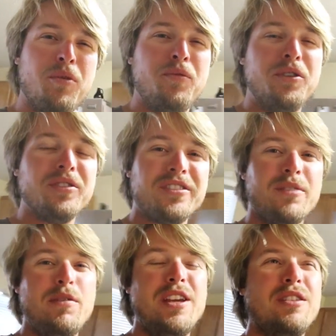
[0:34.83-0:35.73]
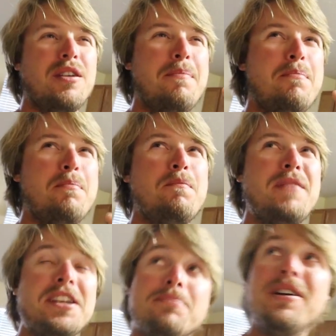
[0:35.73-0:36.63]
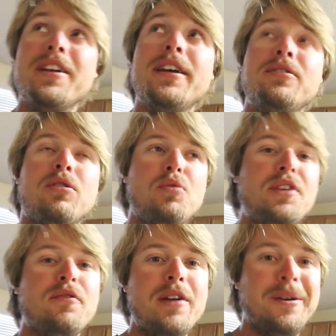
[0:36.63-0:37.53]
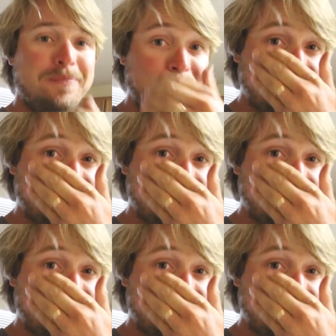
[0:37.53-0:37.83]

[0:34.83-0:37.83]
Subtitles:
One Reel is gonna be here on next Monday, so a week from now.